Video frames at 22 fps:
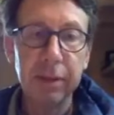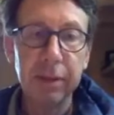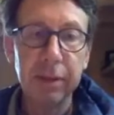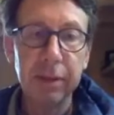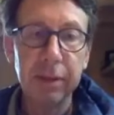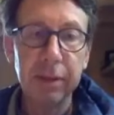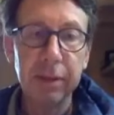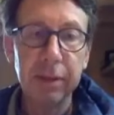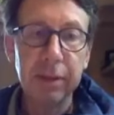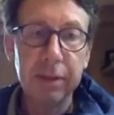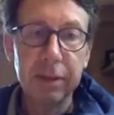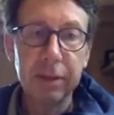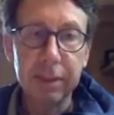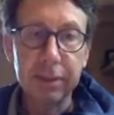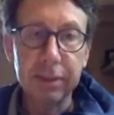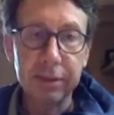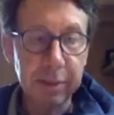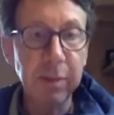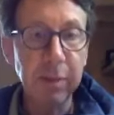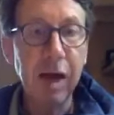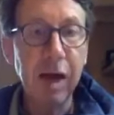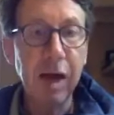And the same
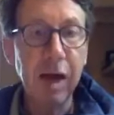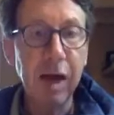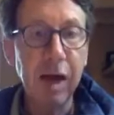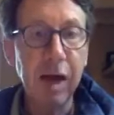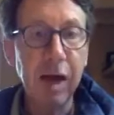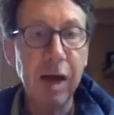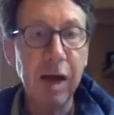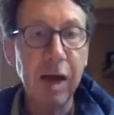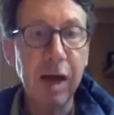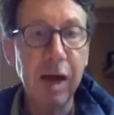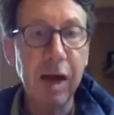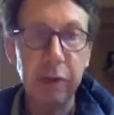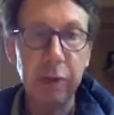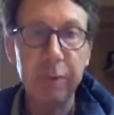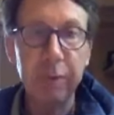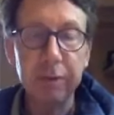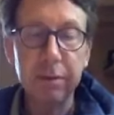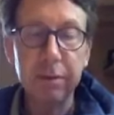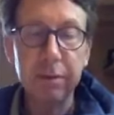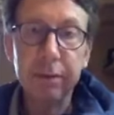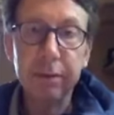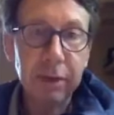happens with an
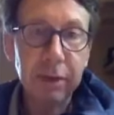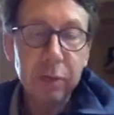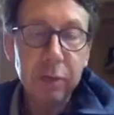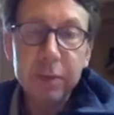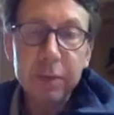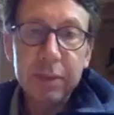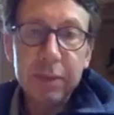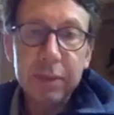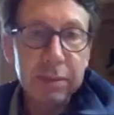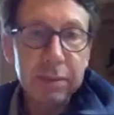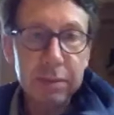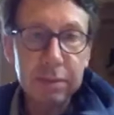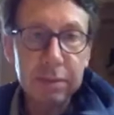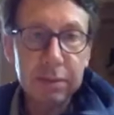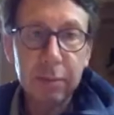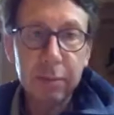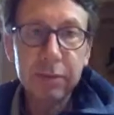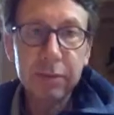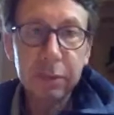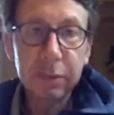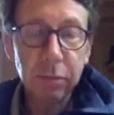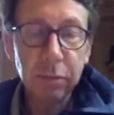economy. You know, an economy
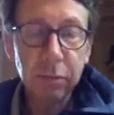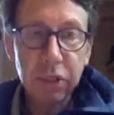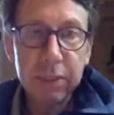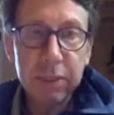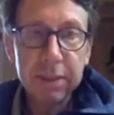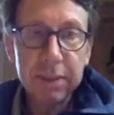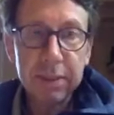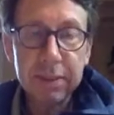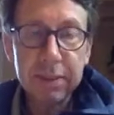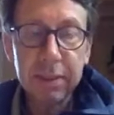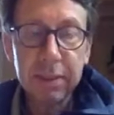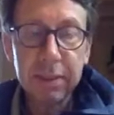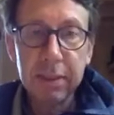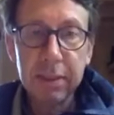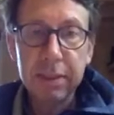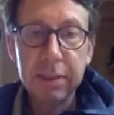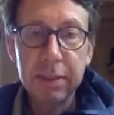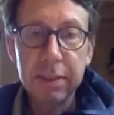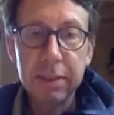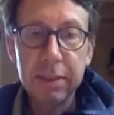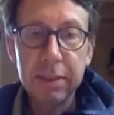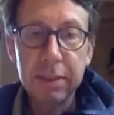is something which
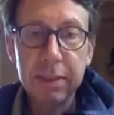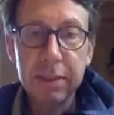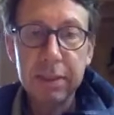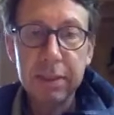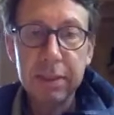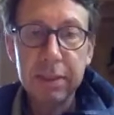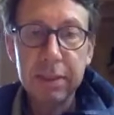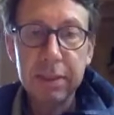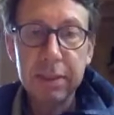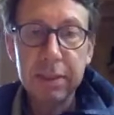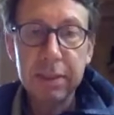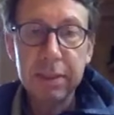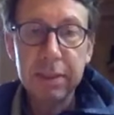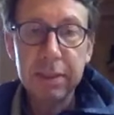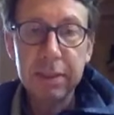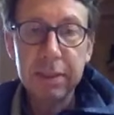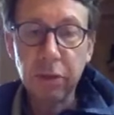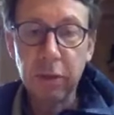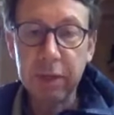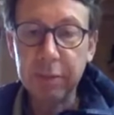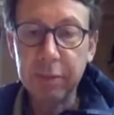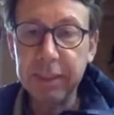is
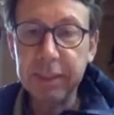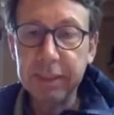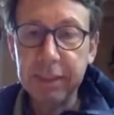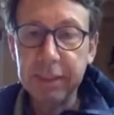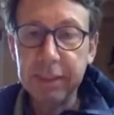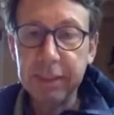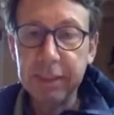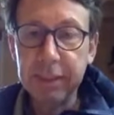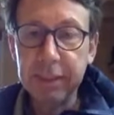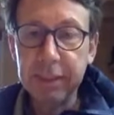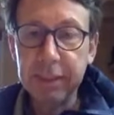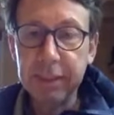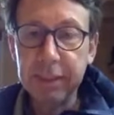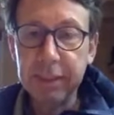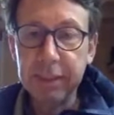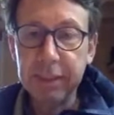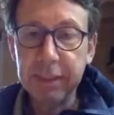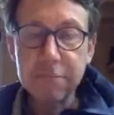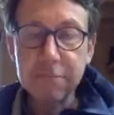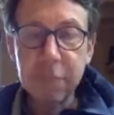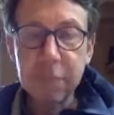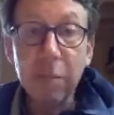incredibly
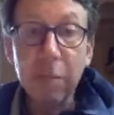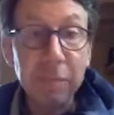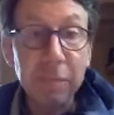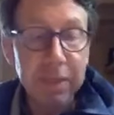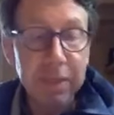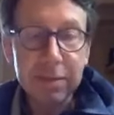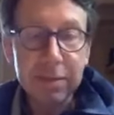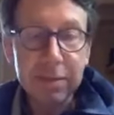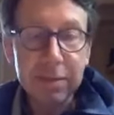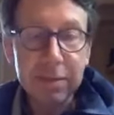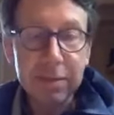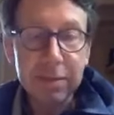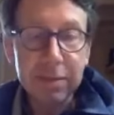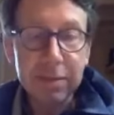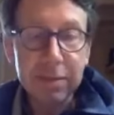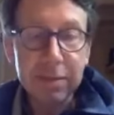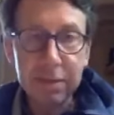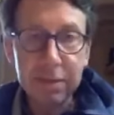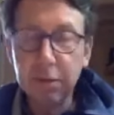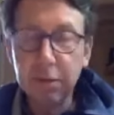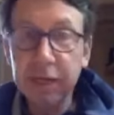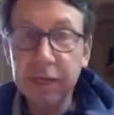um, complex.
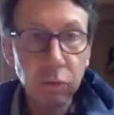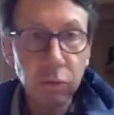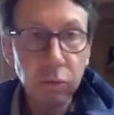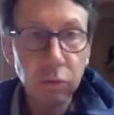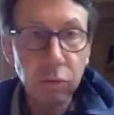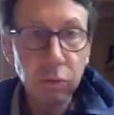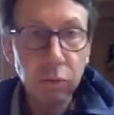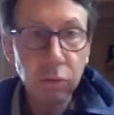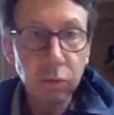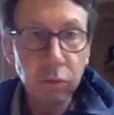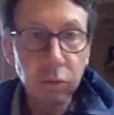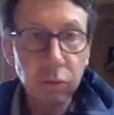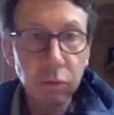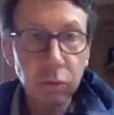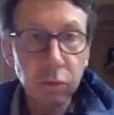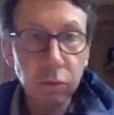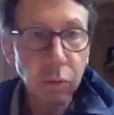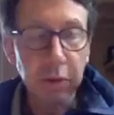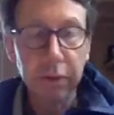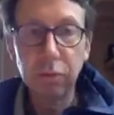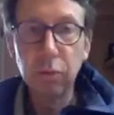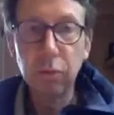It's a network with
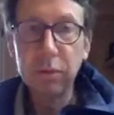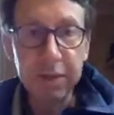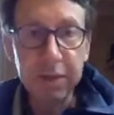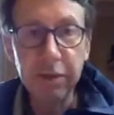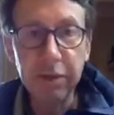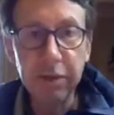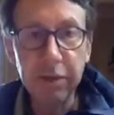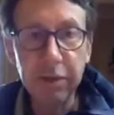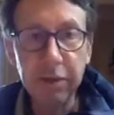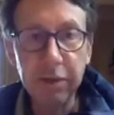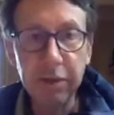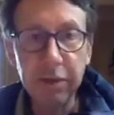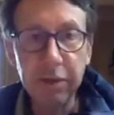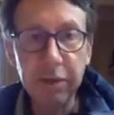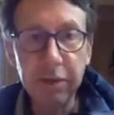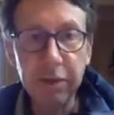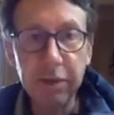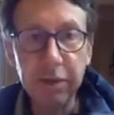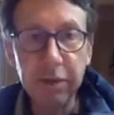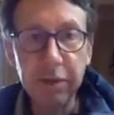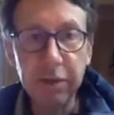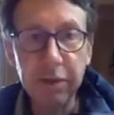many different
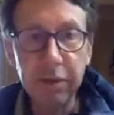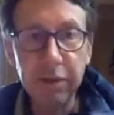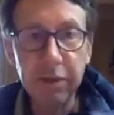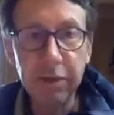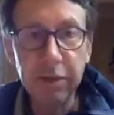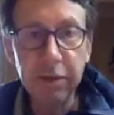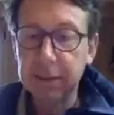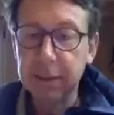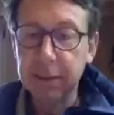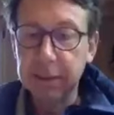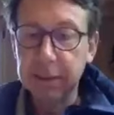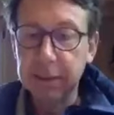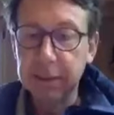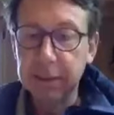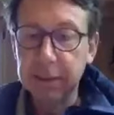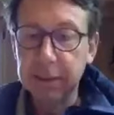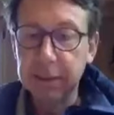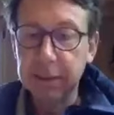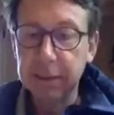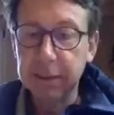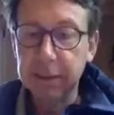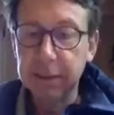players,
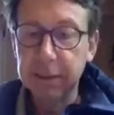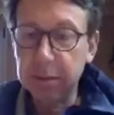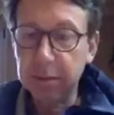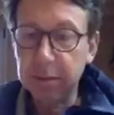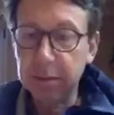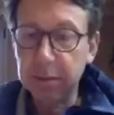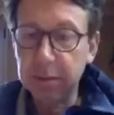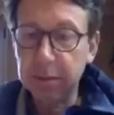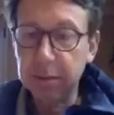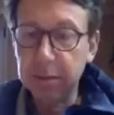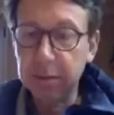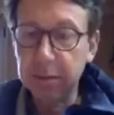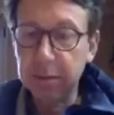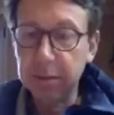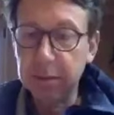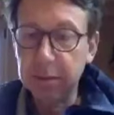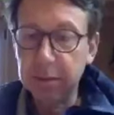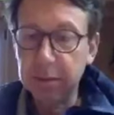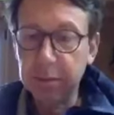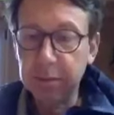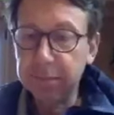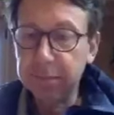um,
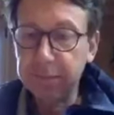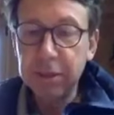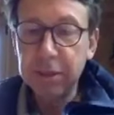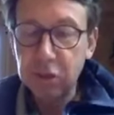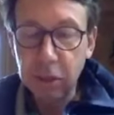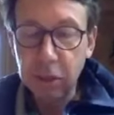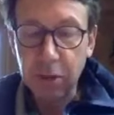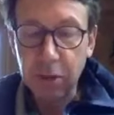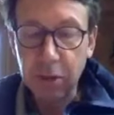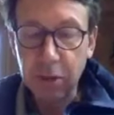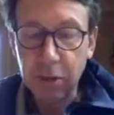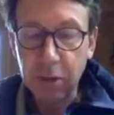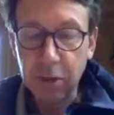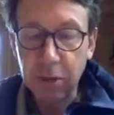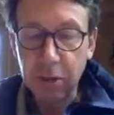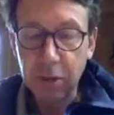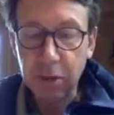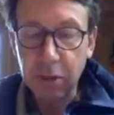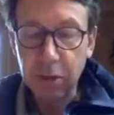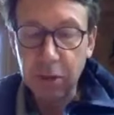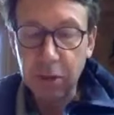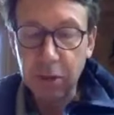famously
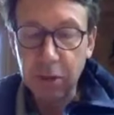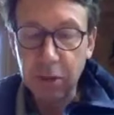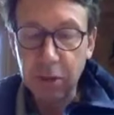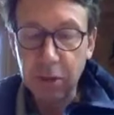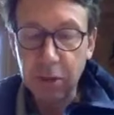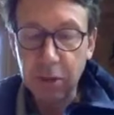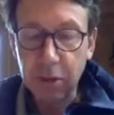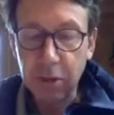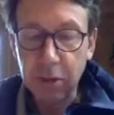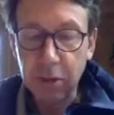complex. Uh,